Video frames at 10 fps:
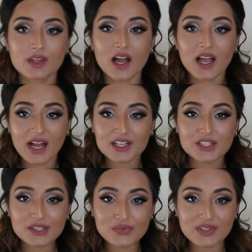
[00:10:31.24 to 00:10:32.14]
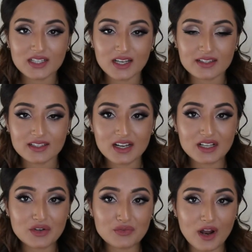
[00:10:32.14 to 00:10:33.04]
I actually really like the
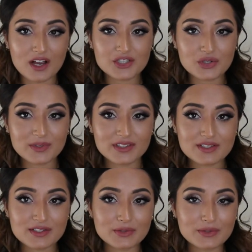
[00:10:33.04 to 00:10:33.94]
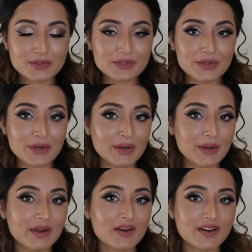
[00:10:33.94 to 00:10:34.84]
color Raja with this look, so
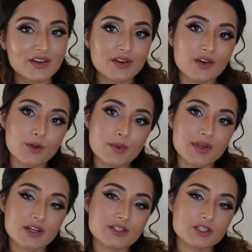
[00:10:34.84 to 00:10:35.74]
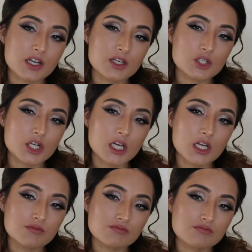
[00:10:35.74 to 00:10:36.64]
I don't know, maybe I should change
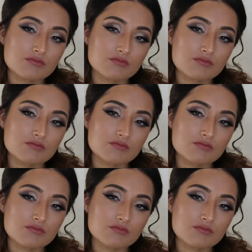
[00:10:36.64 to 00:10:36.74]
it.